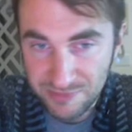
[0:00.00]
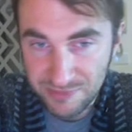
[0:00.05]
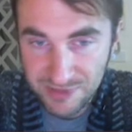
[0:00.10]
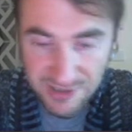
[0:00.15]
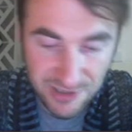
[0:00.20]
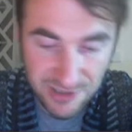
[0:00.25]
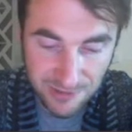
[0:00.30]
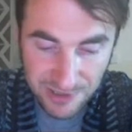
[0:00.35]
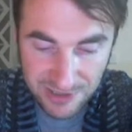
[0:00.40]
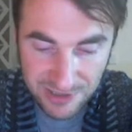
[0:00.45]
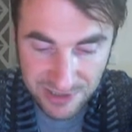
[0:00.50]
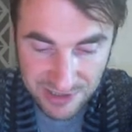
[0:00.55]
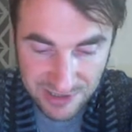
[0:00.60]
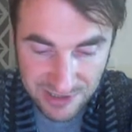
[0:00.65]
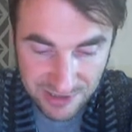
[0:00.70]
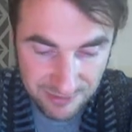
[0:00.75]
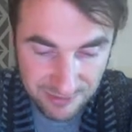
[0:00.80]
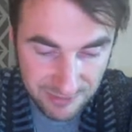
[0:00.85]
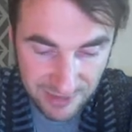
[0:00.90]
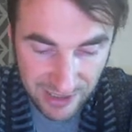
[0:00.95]
I just
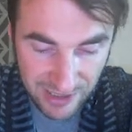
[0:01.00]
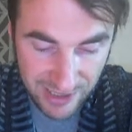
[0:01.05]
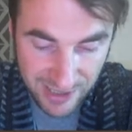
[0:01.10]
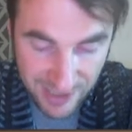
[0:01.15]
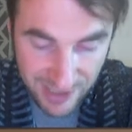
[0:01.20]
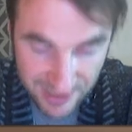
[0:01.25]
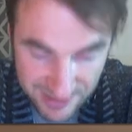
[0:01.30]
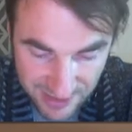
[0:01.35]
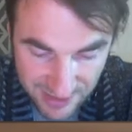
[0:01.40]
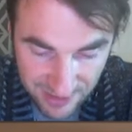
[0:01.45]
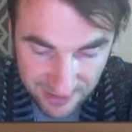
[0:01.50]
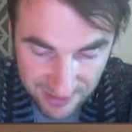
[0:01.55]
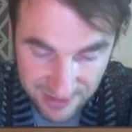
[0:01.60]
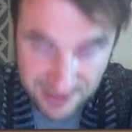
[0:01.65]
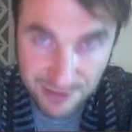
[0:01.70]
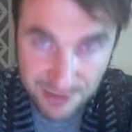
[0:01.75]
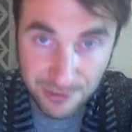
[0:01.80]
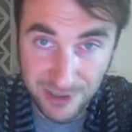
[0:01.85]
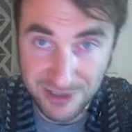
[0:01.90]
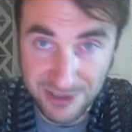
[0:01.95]
like asking this
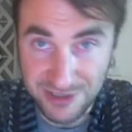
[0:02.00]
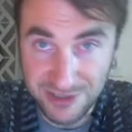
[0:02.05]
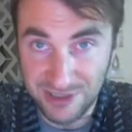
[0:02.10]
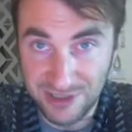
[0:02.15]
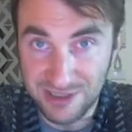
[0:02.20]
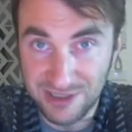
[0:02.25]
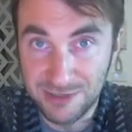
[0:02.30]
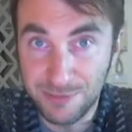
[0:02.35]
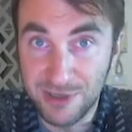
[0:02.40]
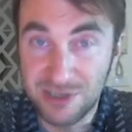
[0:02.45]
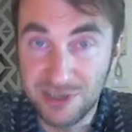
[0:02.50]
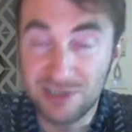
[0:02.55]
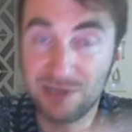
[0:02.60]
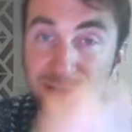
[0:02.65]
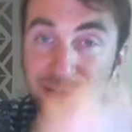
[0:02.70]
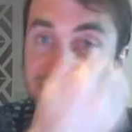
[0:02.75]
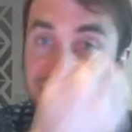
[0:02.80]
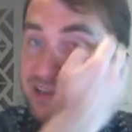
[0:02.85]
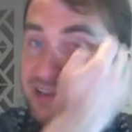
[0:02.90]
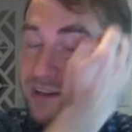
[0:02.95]
question, especially when
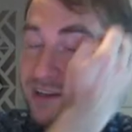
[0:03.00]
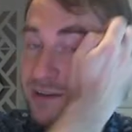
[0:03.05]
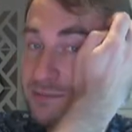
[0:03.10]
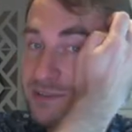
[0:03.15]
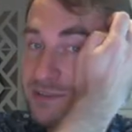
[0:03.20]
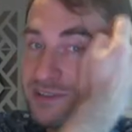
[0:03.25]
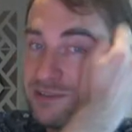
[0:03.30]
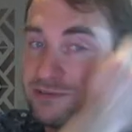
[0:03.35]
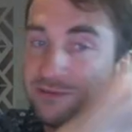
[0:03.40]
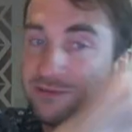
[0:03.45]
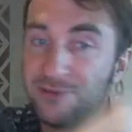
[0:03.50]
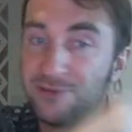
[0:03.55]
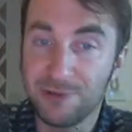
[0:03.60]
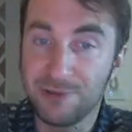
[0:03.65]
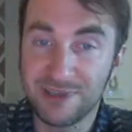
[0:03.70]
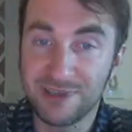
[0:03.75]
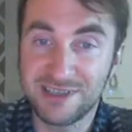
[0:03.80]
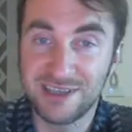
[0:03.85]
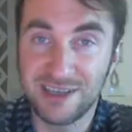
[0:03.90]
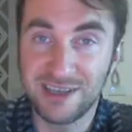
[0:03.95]
it comes to
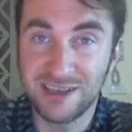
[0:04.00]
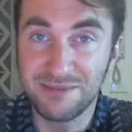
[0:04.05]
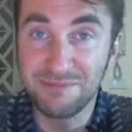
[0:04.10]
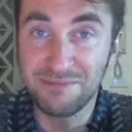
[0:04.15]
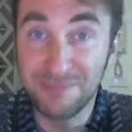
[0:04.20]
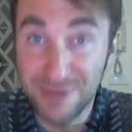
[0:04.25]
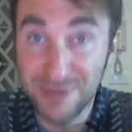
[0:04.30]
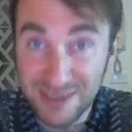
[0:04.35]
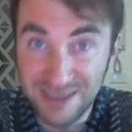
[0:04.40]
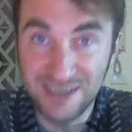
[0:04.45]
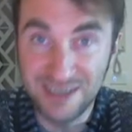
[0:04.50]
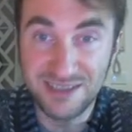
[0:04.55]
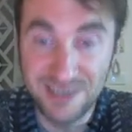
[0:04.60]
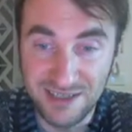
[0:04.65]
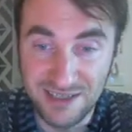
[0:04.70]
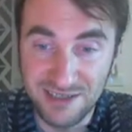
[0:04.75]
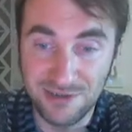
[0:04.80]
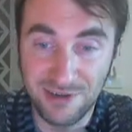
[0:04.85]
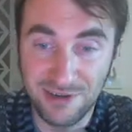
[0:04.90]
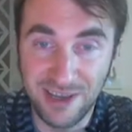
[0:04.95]
focusing on businesses,
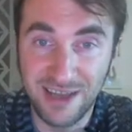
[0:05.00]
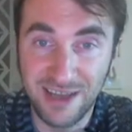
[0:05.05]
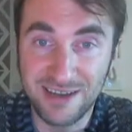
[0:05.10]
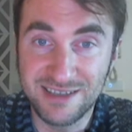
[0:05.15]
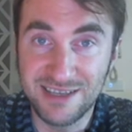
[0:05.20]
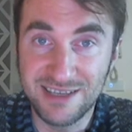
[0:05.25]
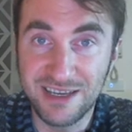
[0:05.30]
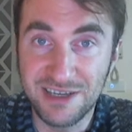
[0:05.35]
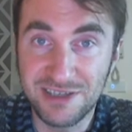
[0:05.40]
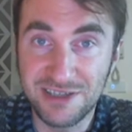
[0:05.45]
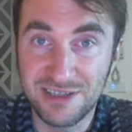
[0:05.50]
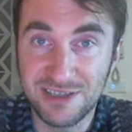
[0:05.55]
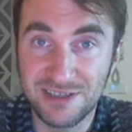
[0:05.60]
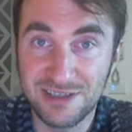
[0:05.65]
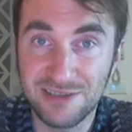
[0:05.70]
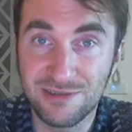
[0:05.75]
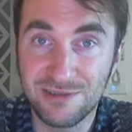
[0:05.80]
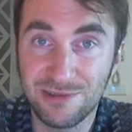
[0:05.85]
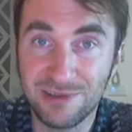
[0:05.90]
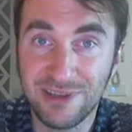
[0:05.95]
organizations,
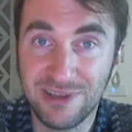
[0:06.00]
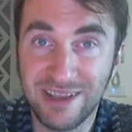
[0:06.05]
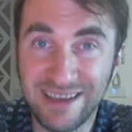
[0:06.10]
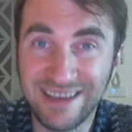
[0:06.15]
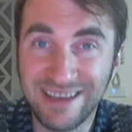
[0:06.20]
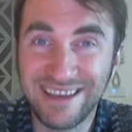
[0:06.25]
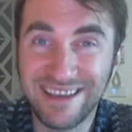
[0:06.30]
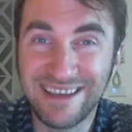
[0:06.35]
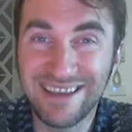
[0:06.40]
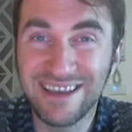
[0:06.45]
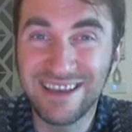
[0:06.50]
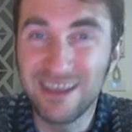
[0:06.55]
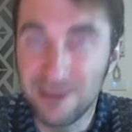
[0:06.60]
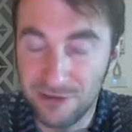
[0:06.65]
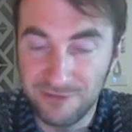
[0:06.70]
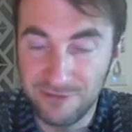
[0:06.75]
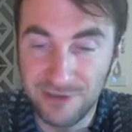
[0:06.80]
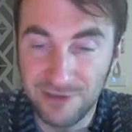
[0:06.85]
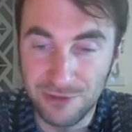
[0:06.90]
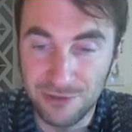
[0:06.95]
or like
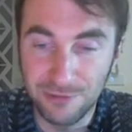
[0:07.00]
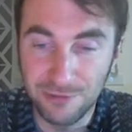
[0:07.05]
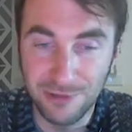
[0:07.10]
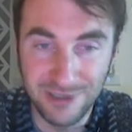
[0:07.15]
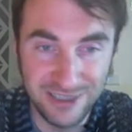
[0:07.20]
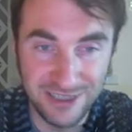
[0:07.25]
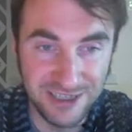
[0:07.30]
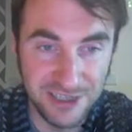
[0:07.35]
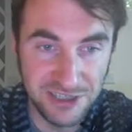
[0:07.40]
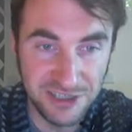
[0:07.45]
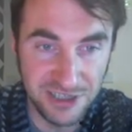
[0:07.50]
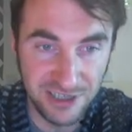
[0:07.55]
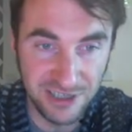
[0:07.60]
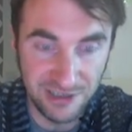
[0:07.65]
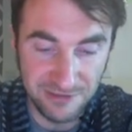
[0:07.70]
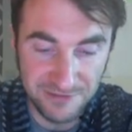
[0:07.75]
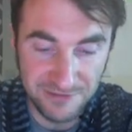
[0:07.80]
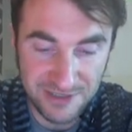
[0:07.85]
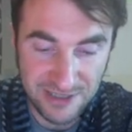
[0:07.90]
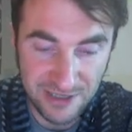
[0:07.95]
individual
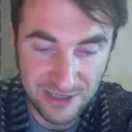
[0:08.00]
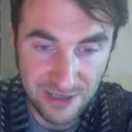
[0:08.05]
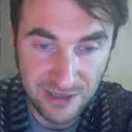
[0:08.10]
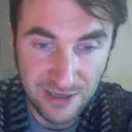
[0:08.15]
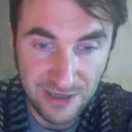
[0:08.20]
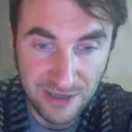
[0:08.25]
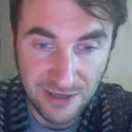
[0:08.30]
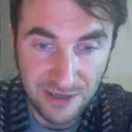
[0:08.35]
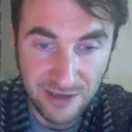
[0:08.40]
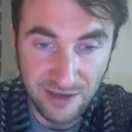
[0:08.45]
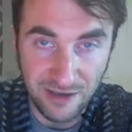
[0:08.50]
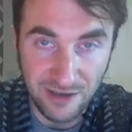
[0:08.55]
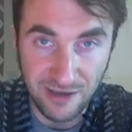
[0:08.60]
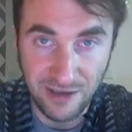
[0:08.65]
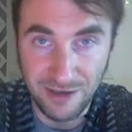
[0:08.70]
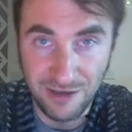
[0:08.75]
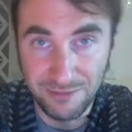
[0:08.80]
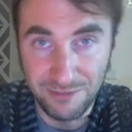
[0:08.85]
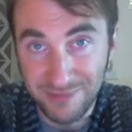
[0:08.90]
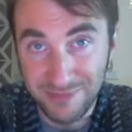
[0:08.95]
initiatives,
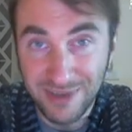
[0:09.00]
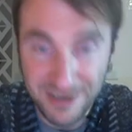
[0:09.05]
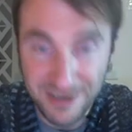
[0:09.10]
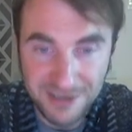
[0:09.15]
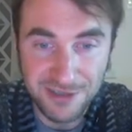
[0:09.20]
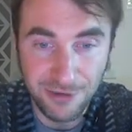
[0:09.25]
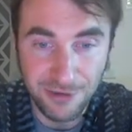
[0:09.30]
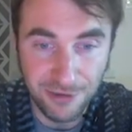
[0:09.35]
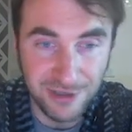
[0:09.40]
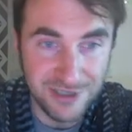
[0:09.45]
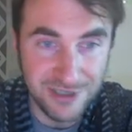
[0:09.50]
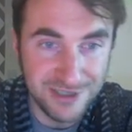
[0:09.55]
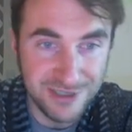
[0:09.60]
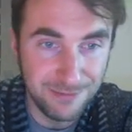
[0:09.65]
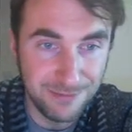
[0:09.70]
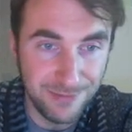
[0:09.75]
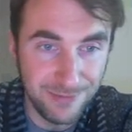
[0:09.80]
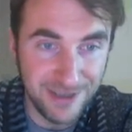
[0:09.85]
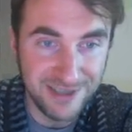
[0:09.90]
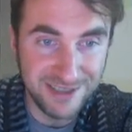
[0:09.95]
and stories
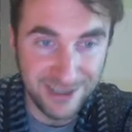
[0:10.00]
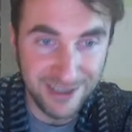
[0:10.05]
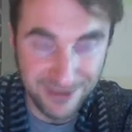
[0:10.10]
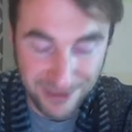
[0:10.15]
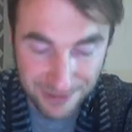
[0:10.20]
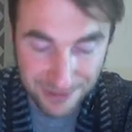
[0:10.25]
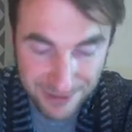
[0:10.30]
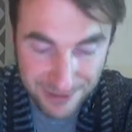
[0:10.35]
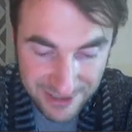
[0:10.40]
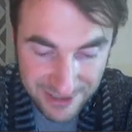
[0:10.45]
based on those.